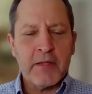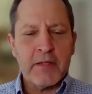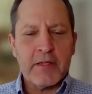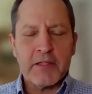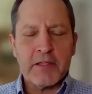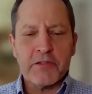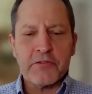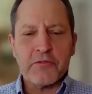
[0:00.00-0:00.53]

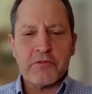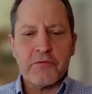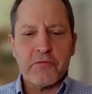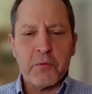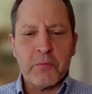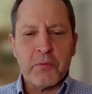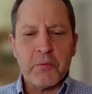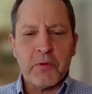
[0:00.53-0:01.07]
Industry
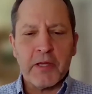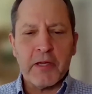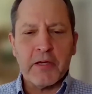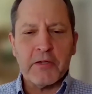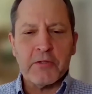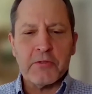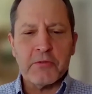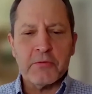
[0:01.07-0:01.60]

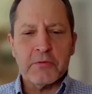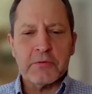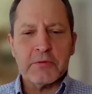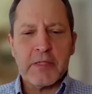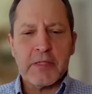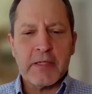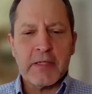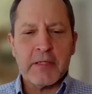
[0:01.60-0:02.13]
4.0.
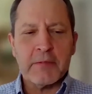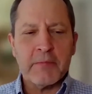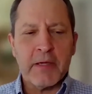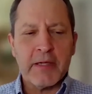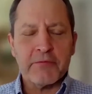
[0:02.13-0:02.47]
I